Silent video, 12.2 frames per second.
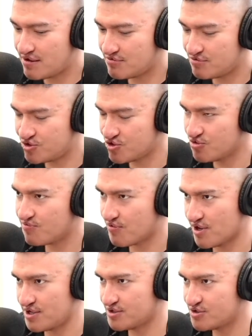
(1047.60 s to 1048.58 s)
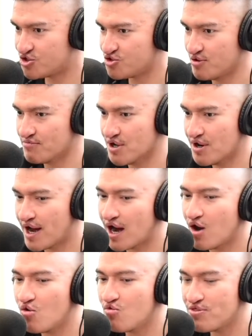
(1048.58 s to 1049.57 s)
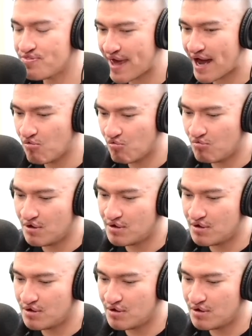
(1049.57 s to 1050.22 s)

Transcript: do for a consumer? How would that